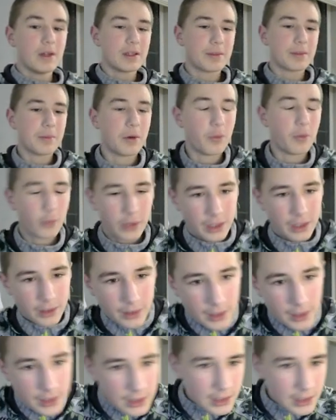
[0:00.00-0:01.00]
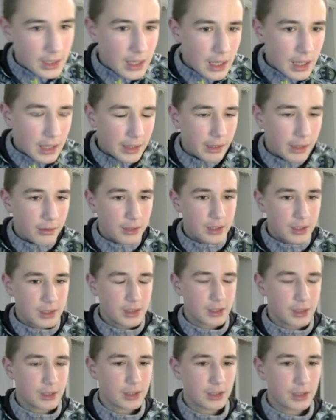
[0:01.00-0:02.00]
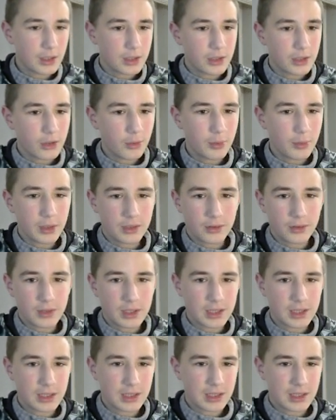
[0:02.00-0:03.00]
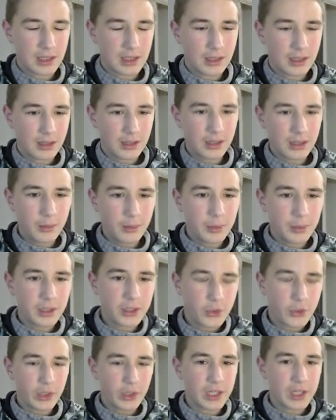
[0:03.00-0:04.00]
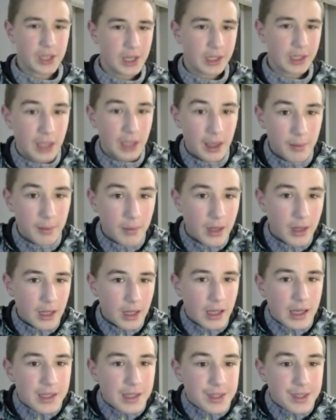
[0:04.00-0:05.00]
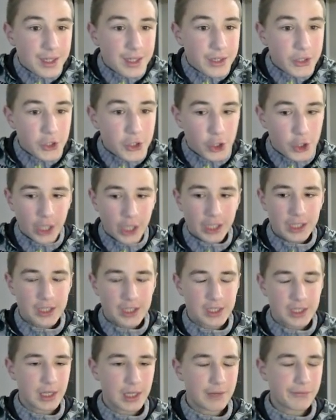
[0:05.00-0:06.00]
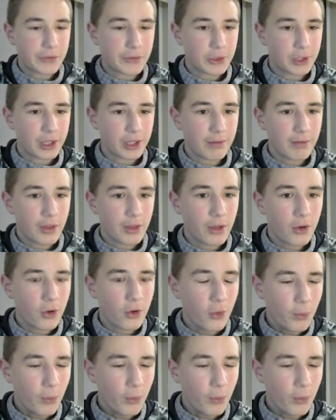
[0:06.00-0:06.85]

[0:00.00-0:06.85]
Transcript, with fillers: somehow winning this now it's just not throw because it's a little bit tricky endgame I think check is safe to give though